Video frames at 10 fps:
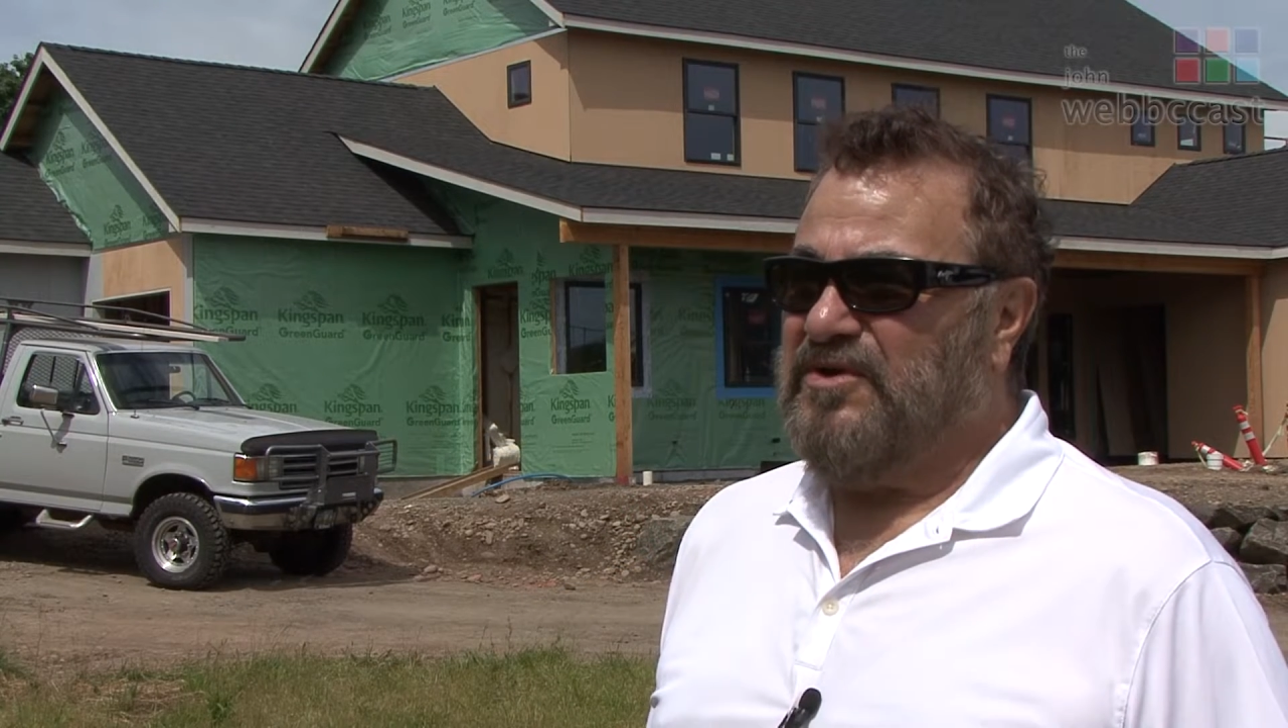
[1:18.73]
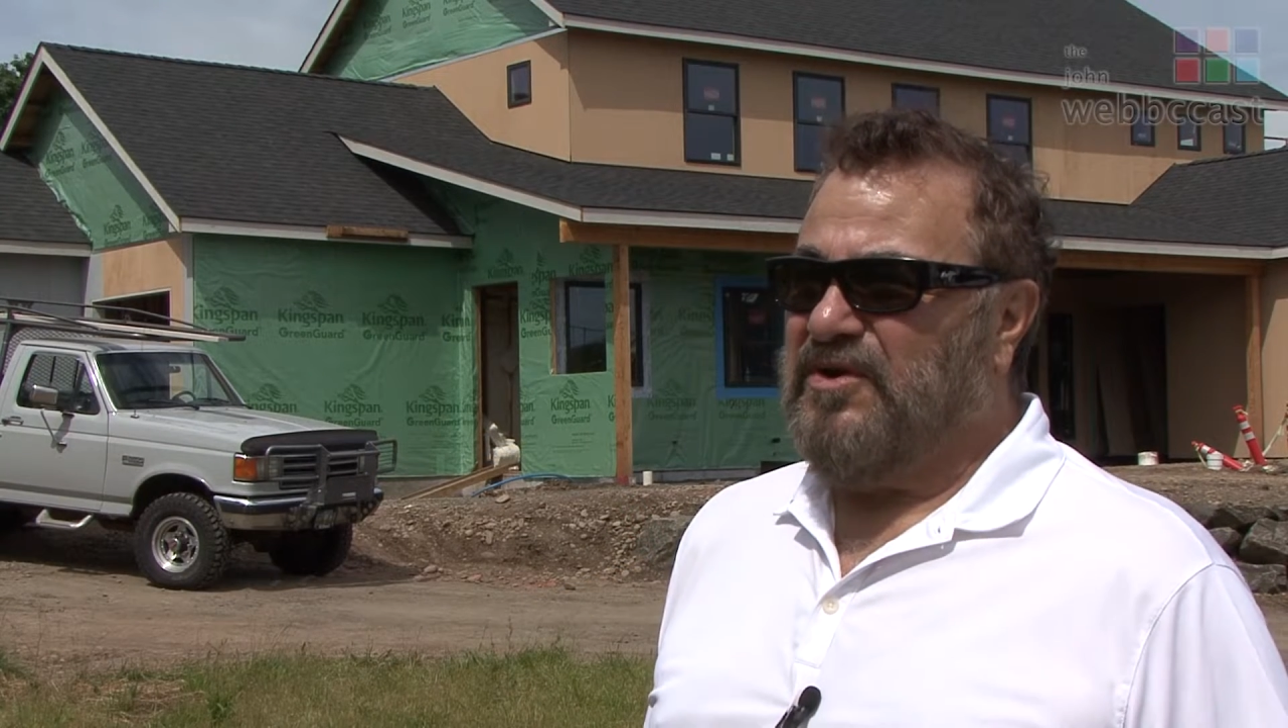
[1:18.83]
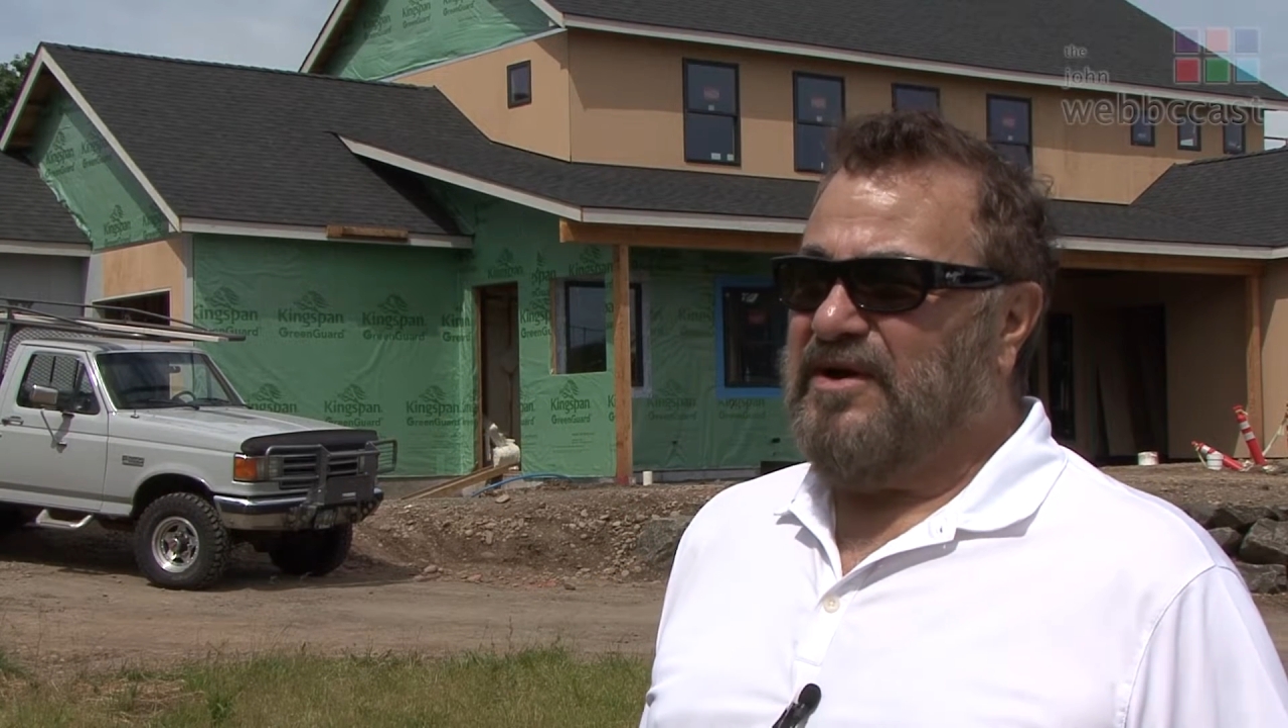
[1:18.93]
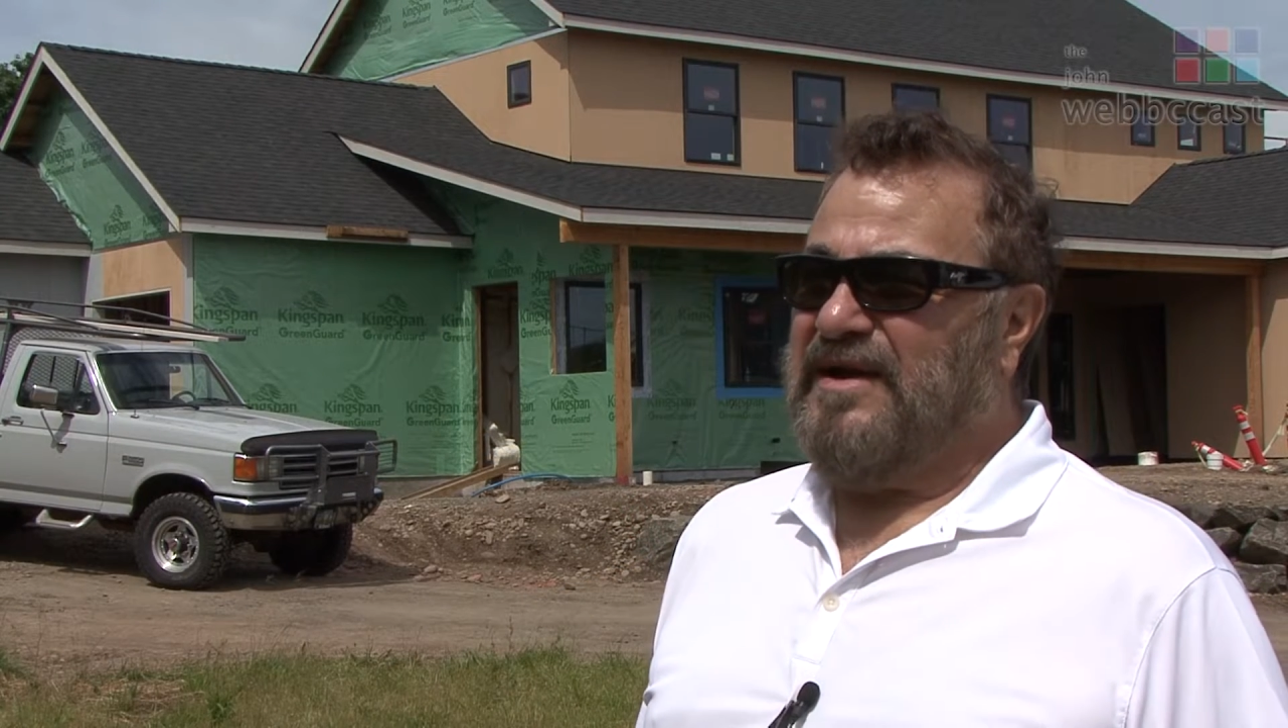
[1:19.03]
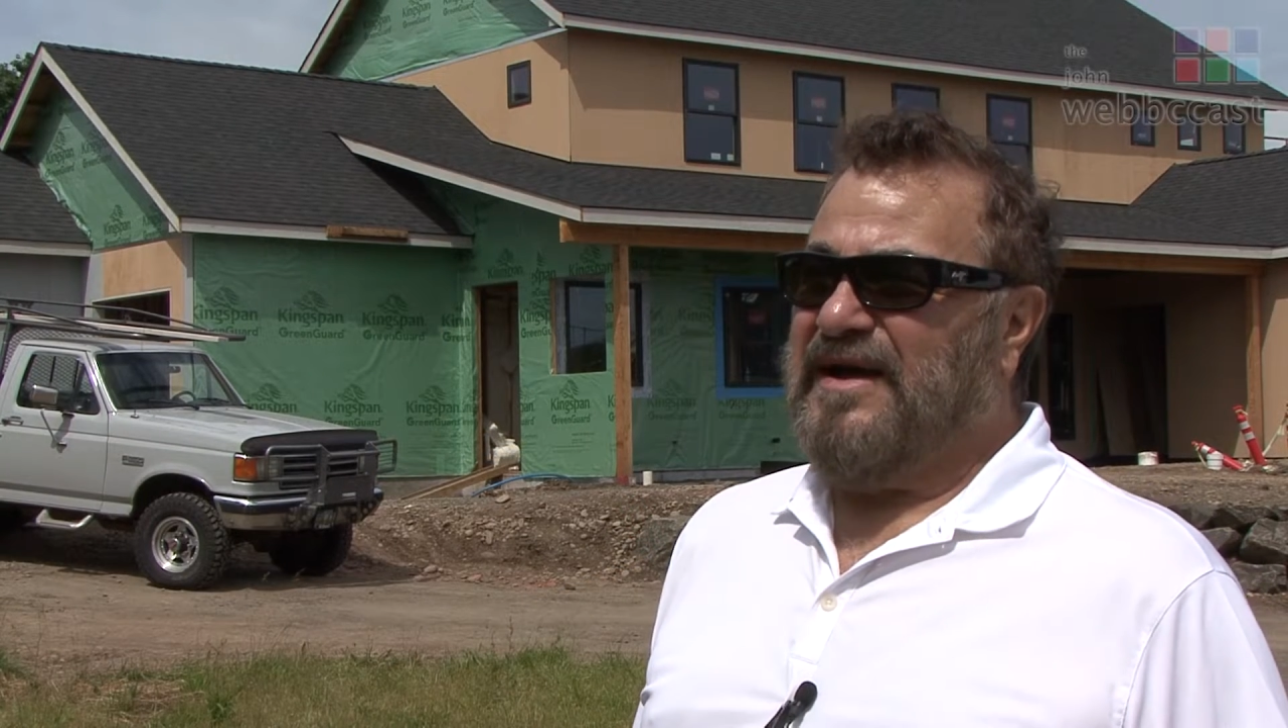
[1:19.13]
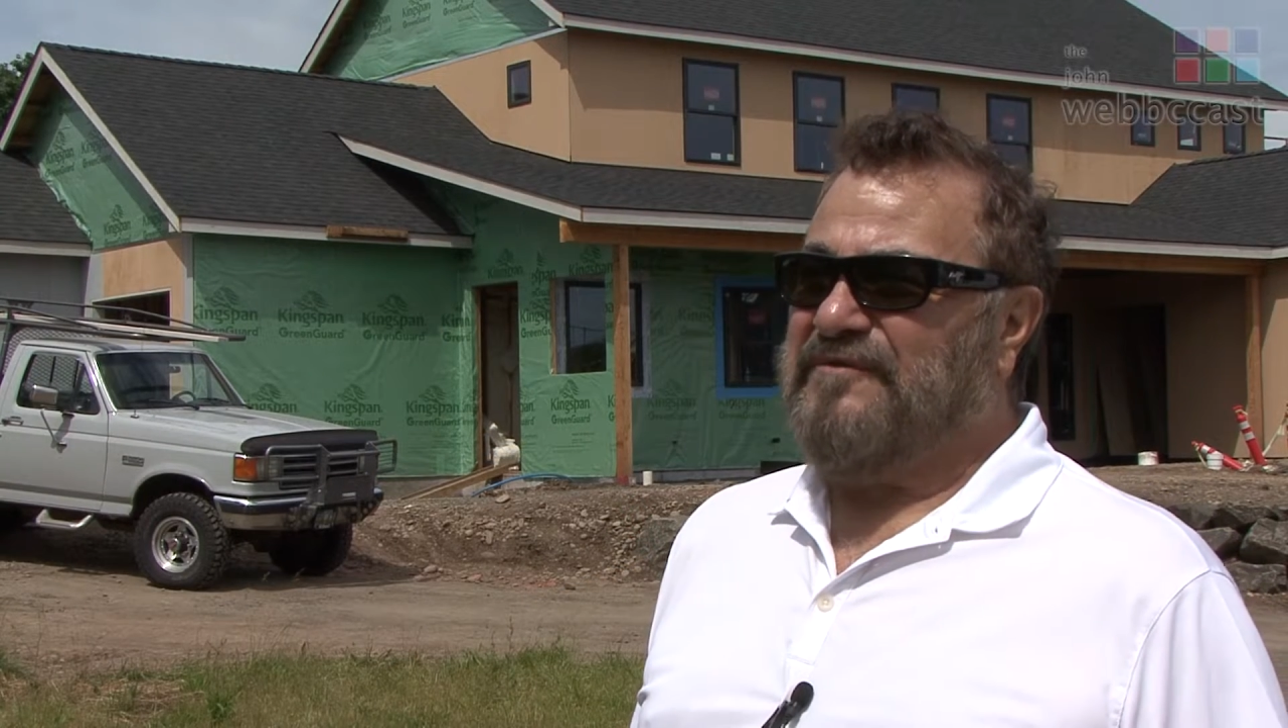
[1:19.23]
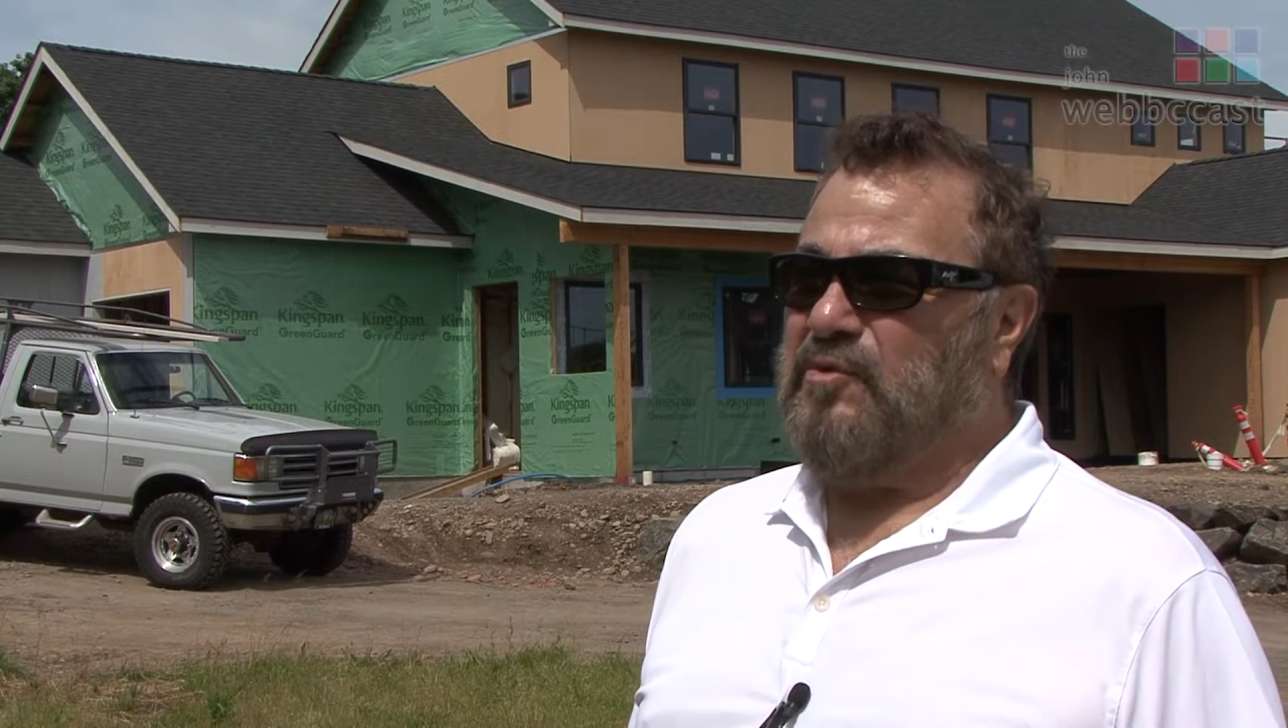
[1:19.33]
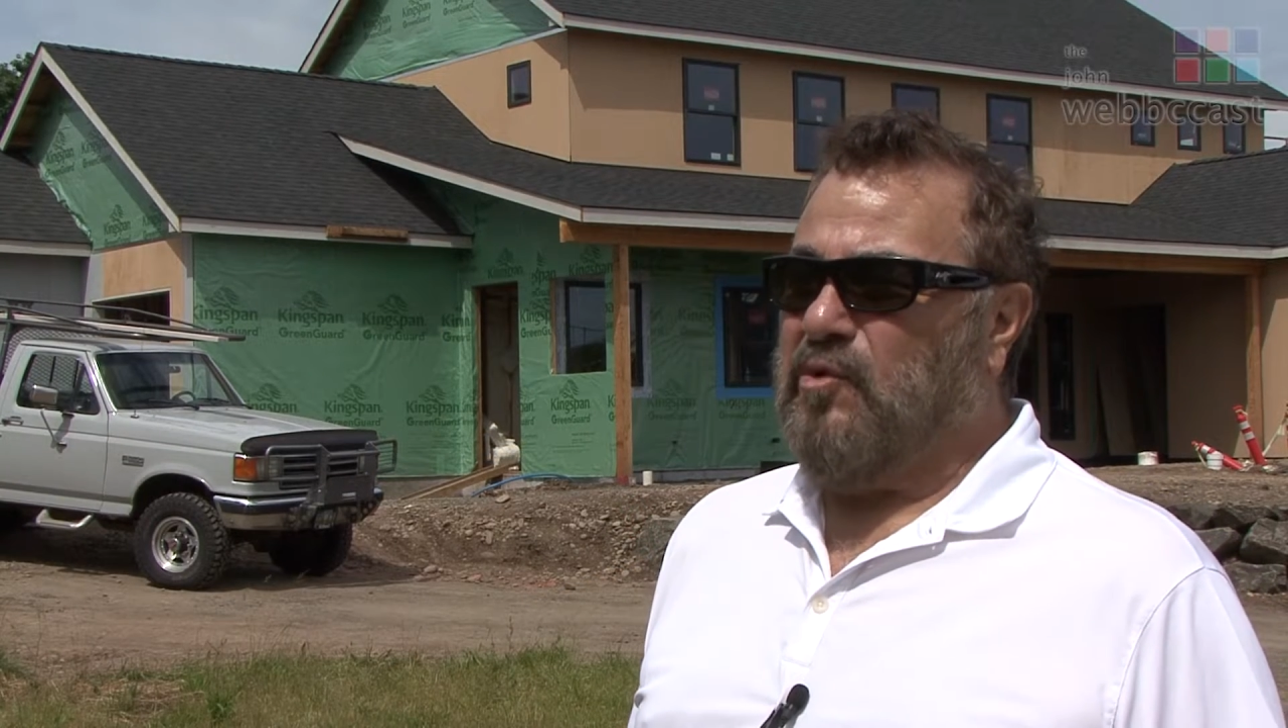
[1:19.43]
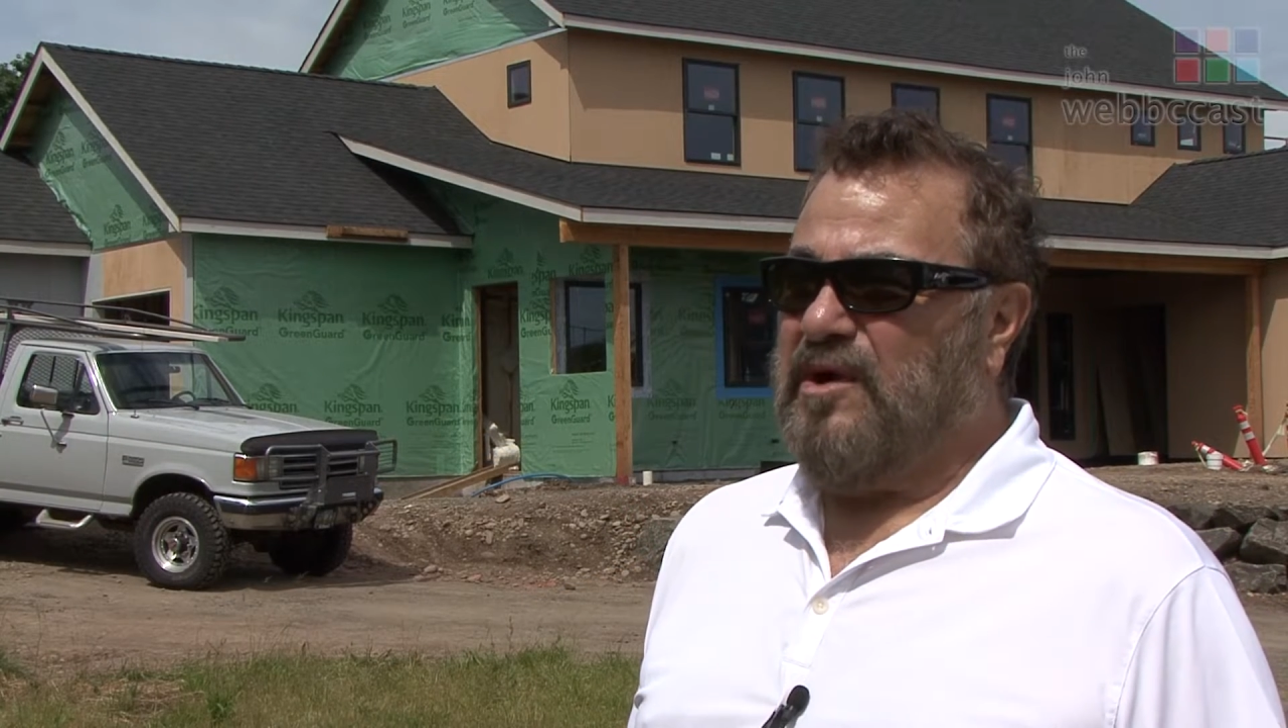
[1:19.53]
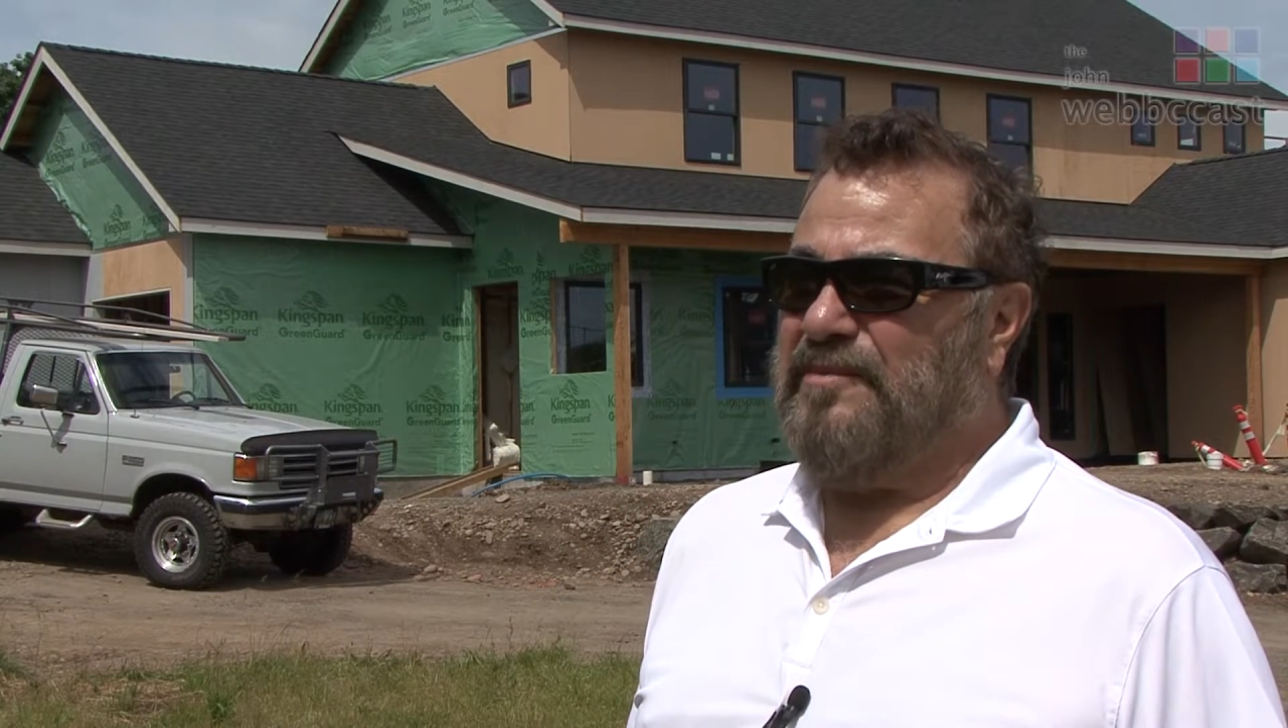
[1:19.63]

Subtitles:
that you're going to have to worry